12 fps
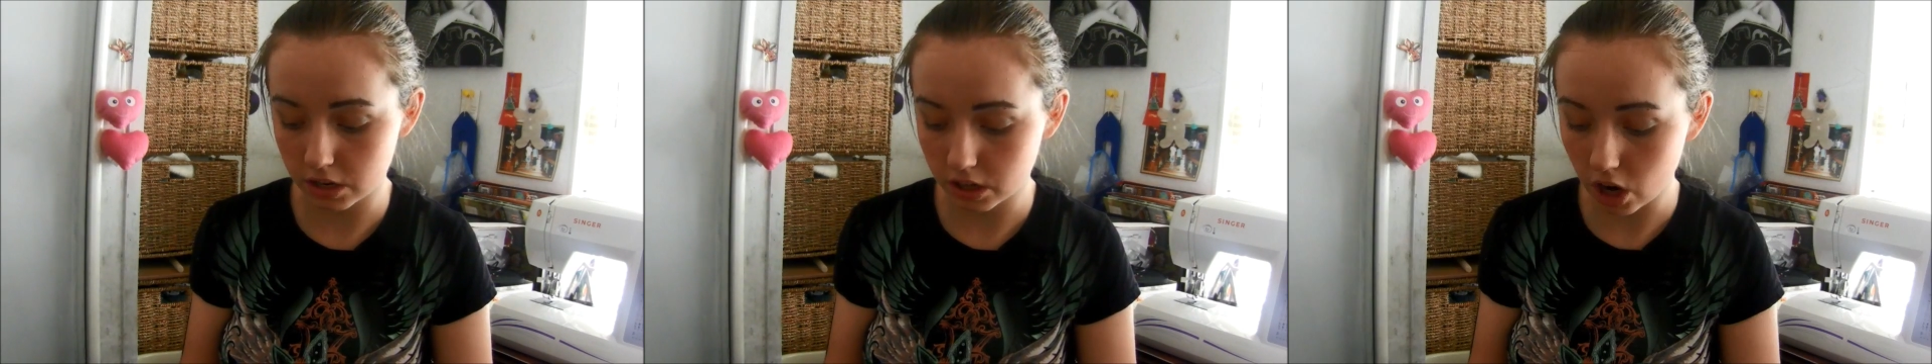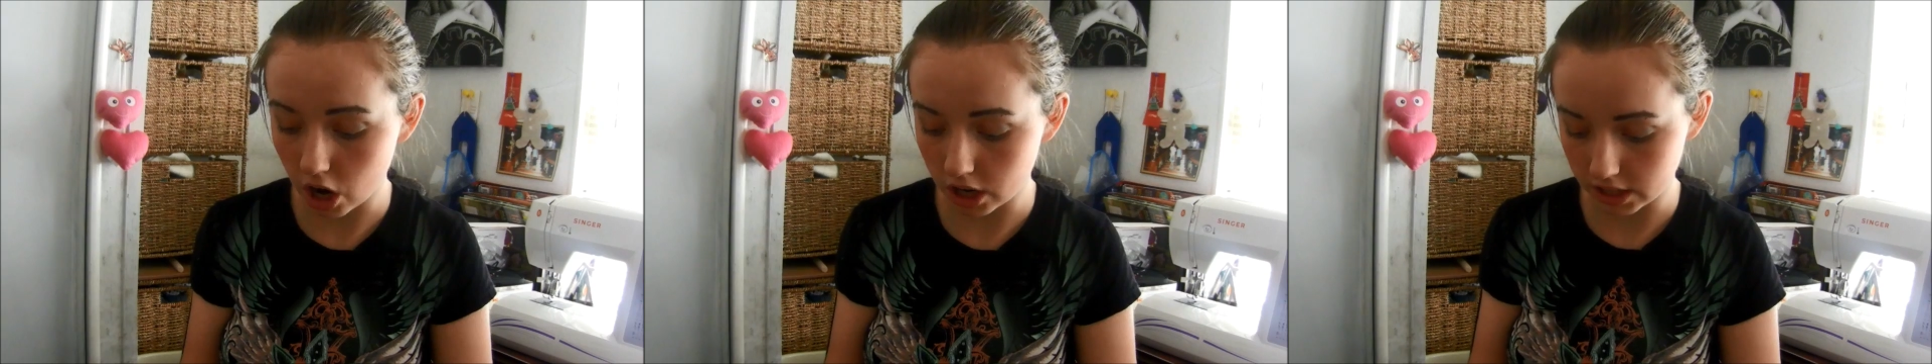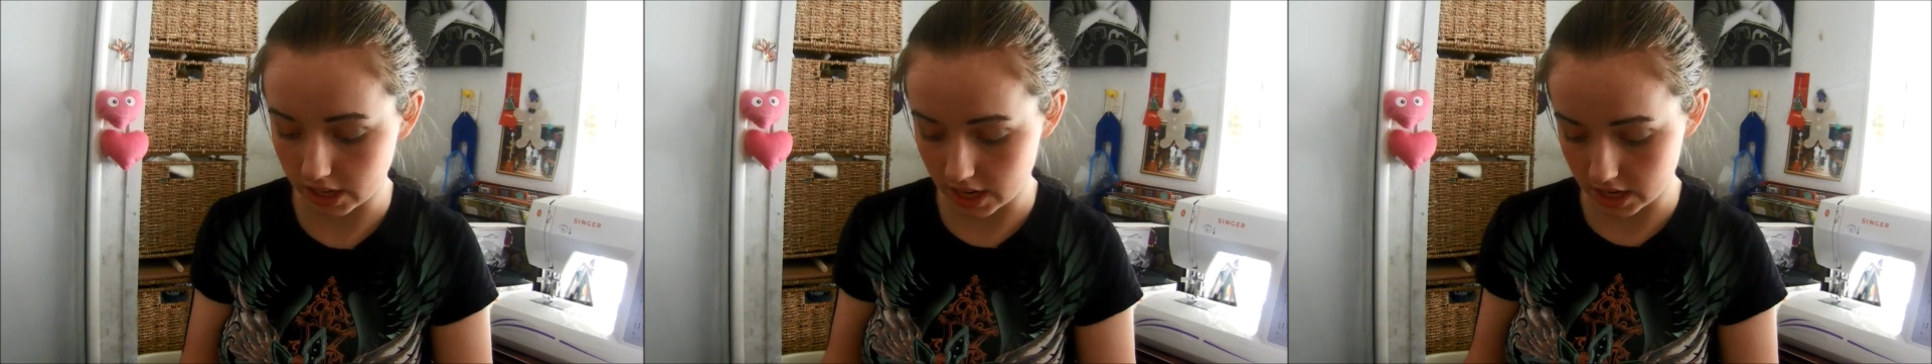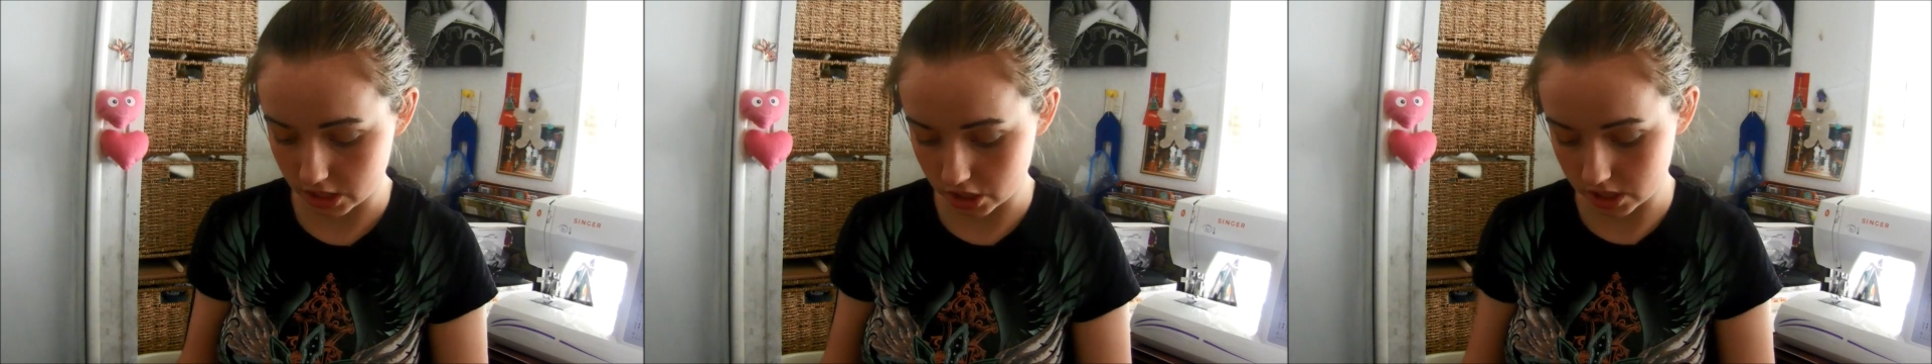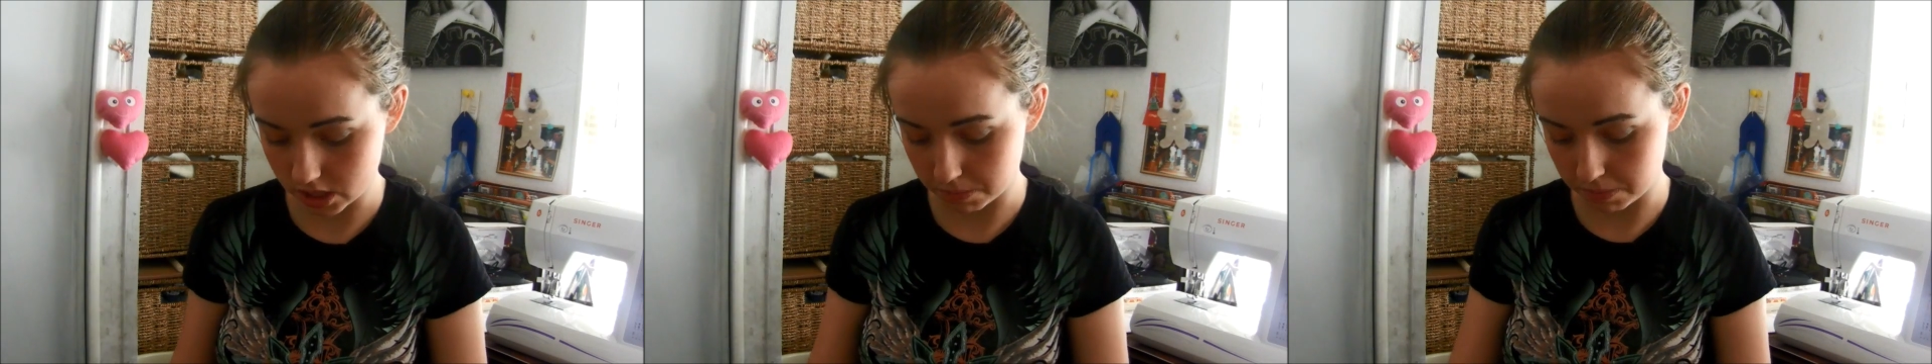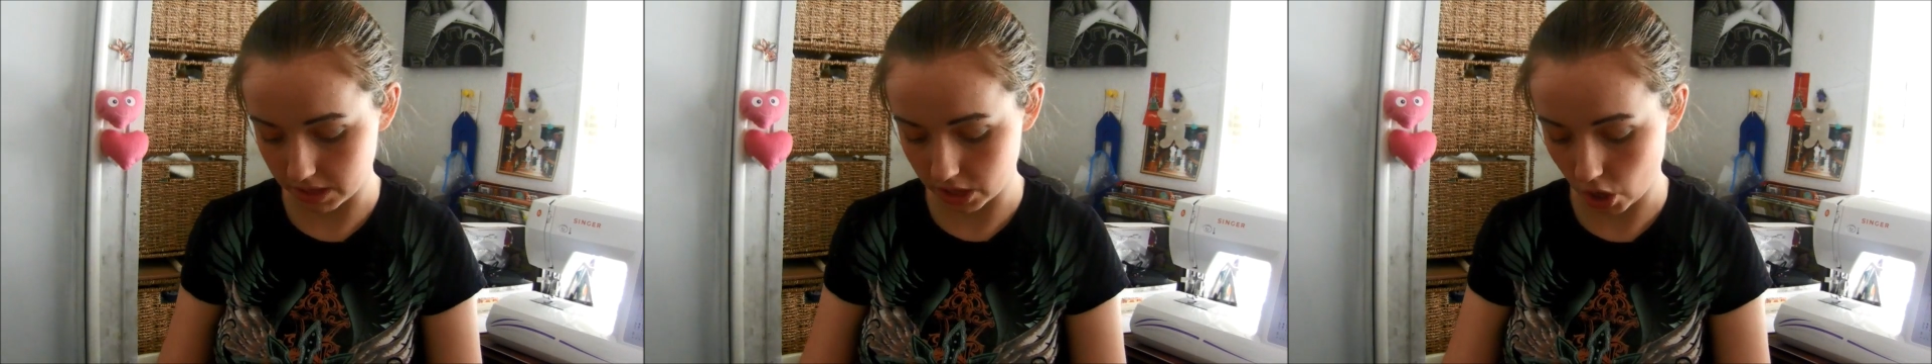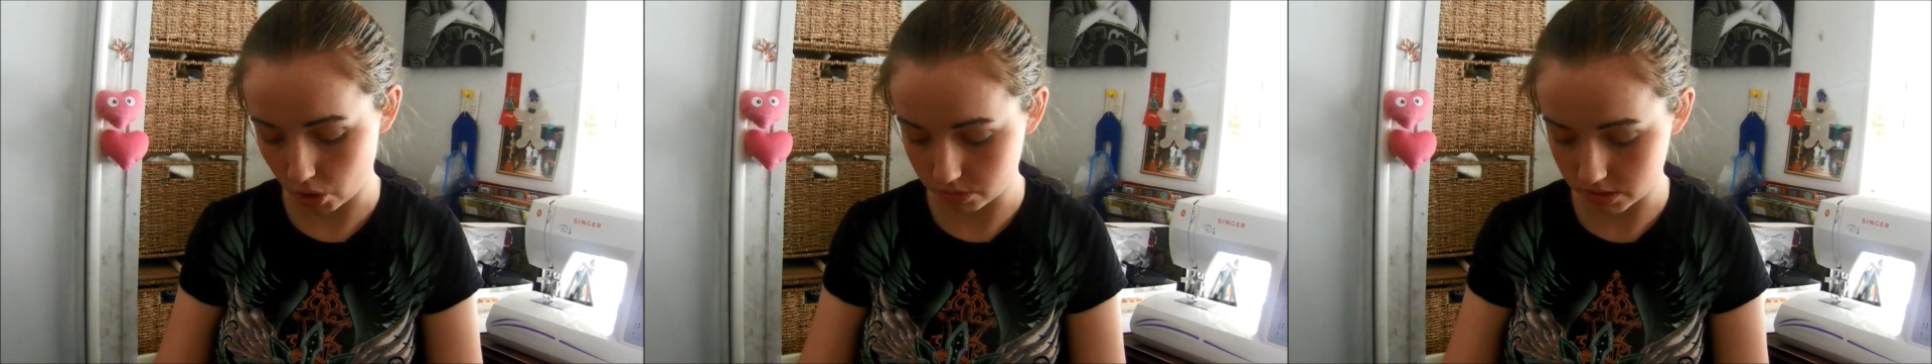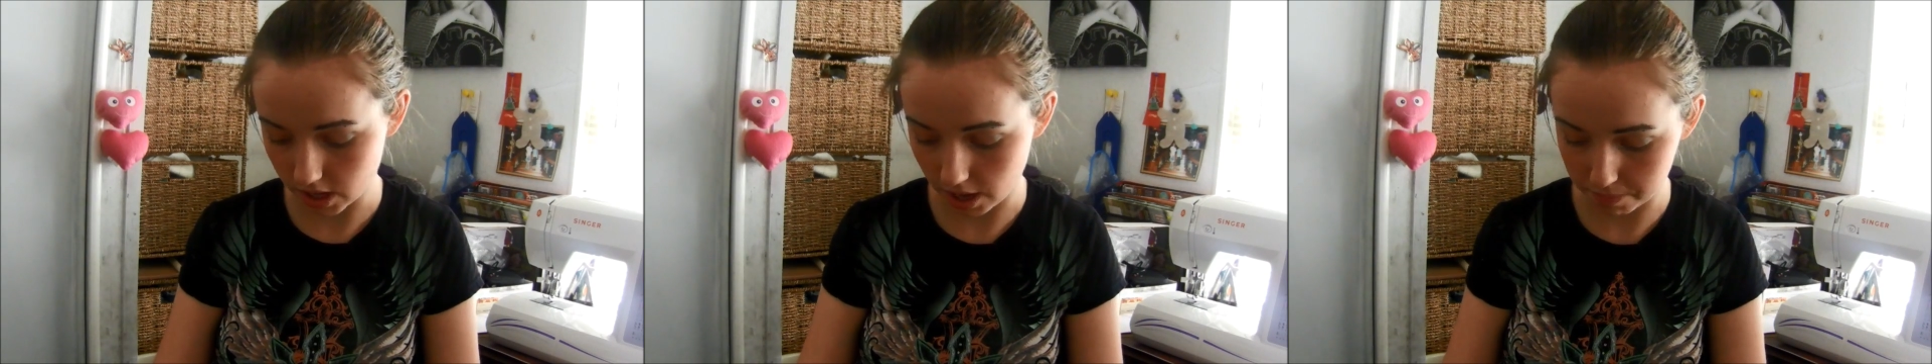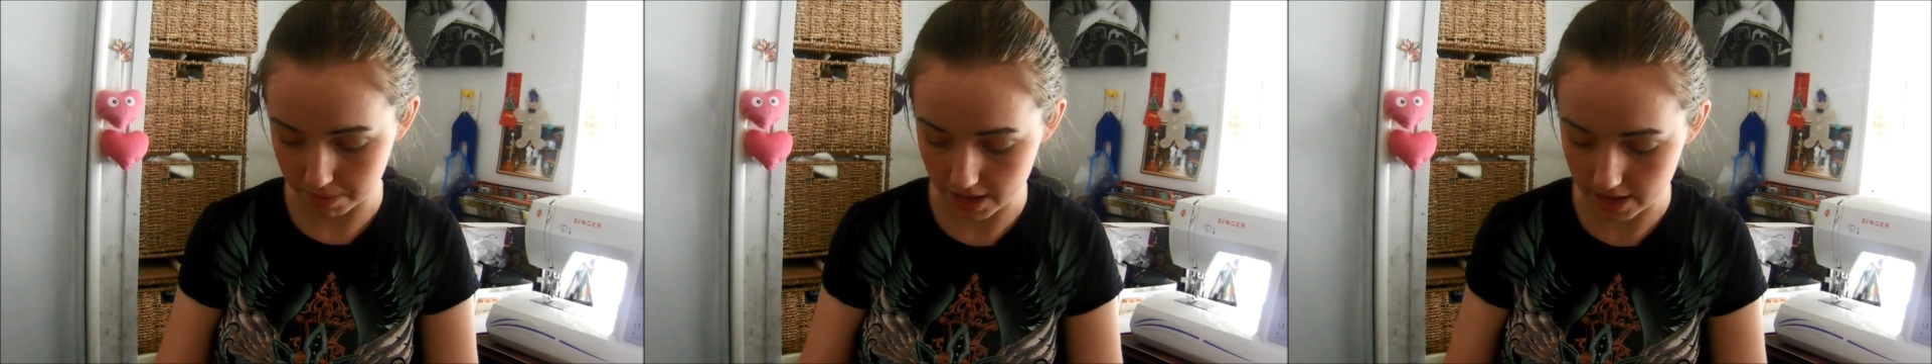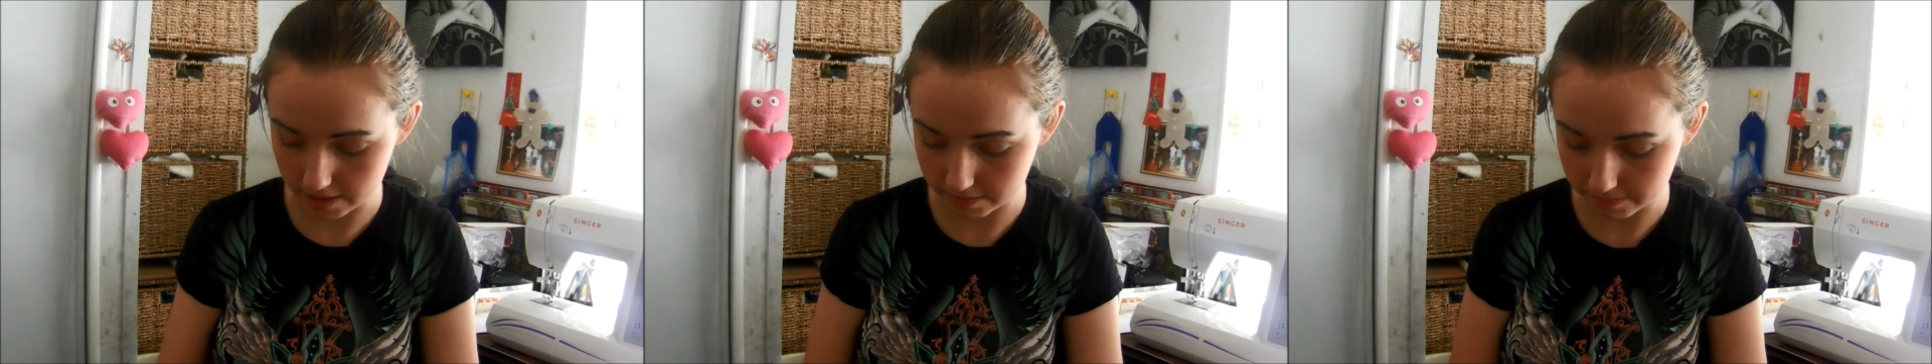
cardigan just to be cozied up in.